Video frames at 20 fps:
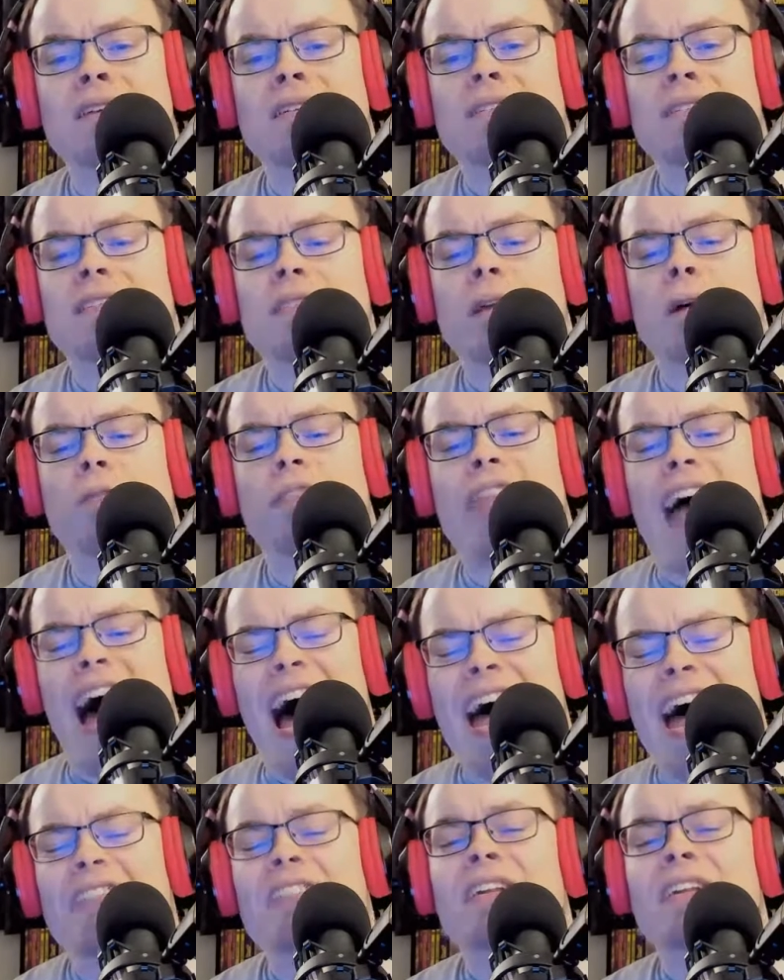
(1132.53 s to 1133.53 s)
So
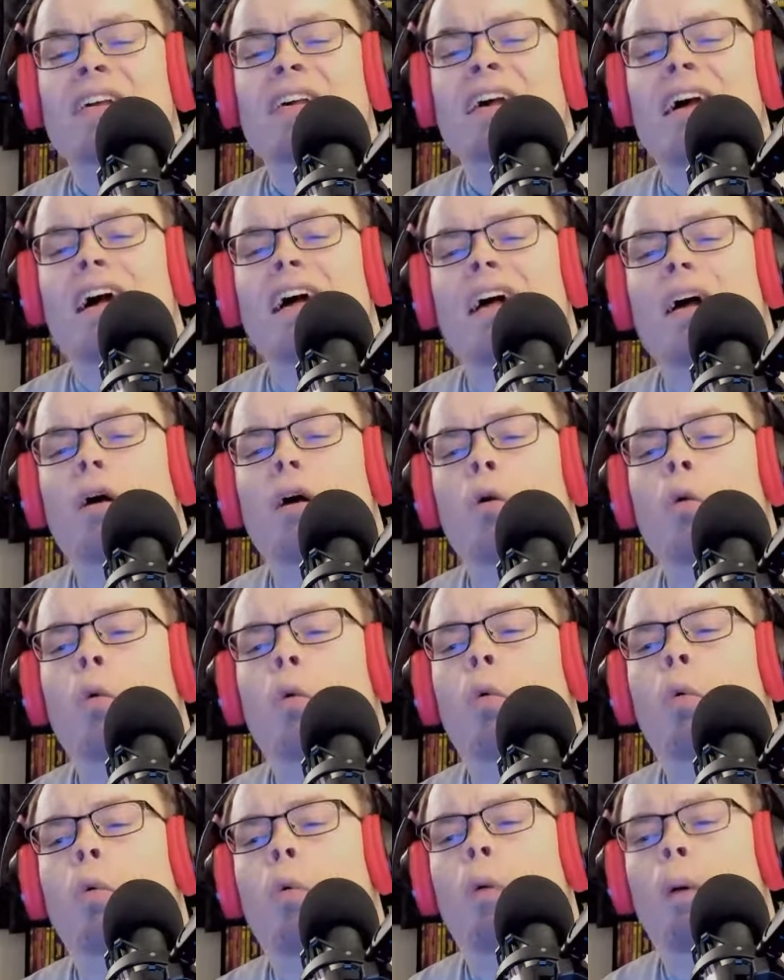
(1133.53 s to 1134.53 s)
that
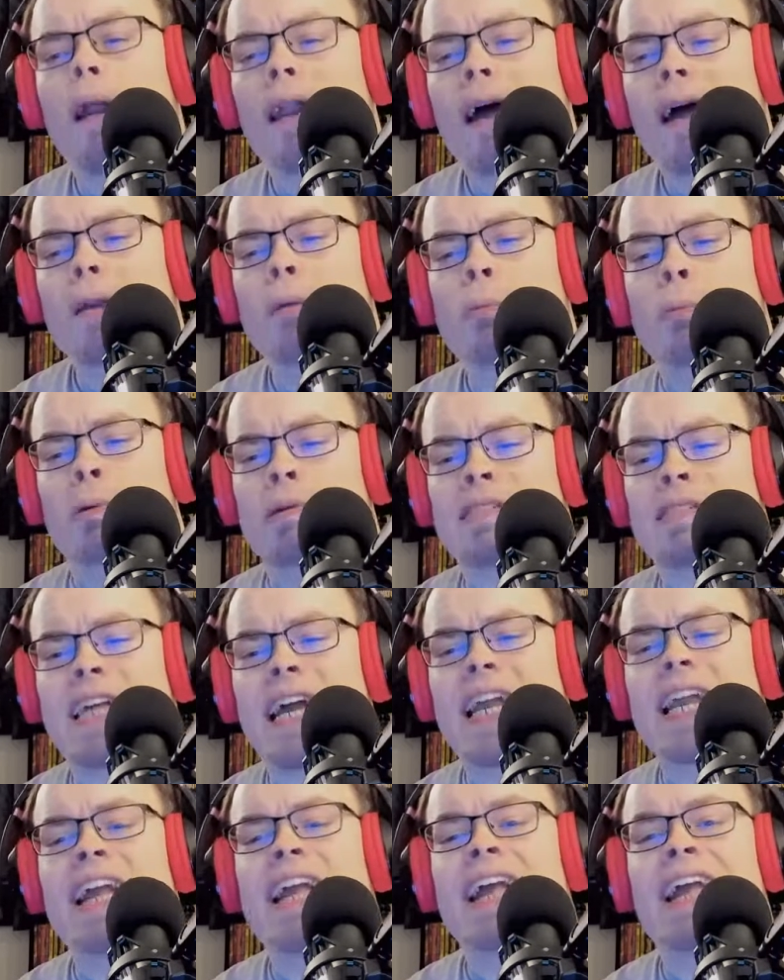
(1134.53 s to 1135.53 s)

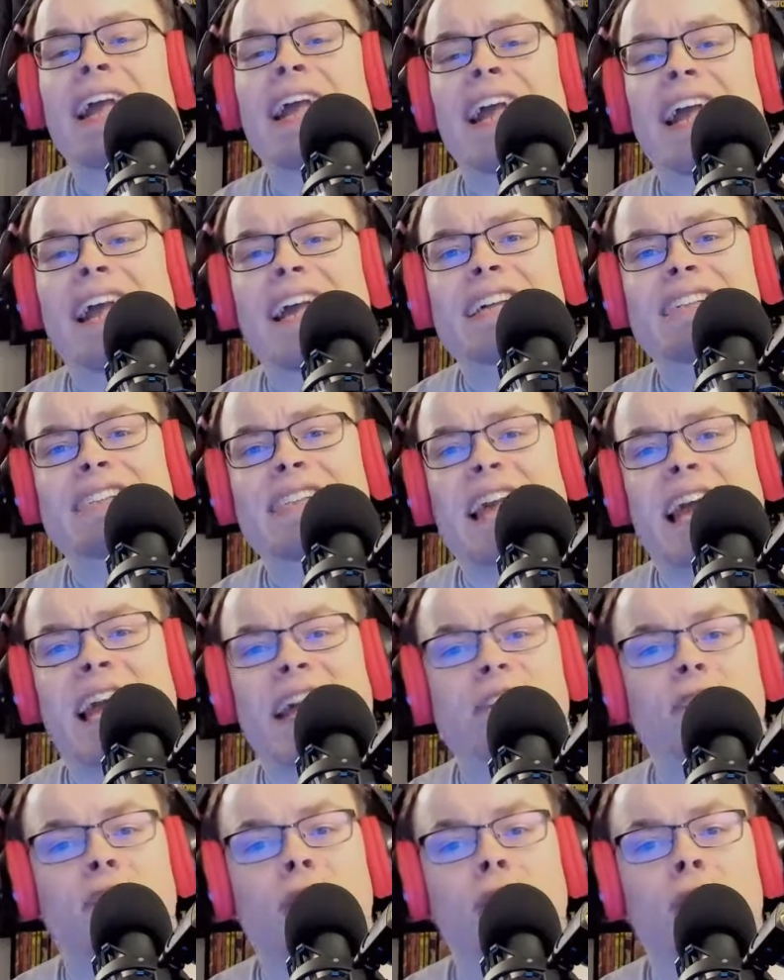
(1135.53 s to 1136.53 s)
100% is
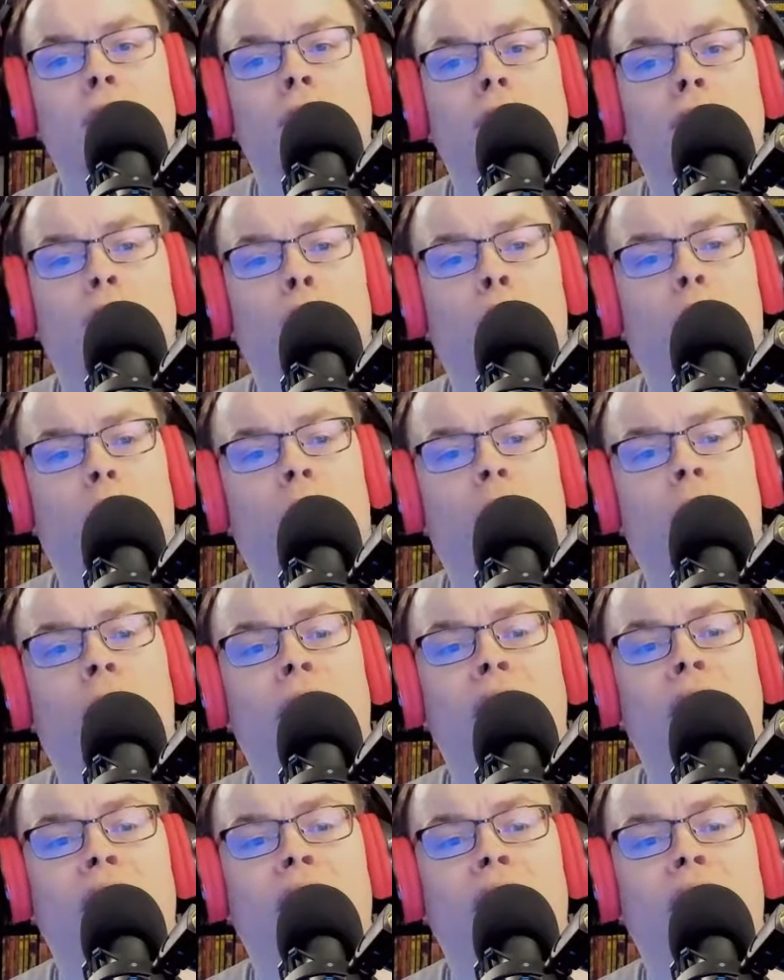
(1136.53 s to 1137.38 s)
it for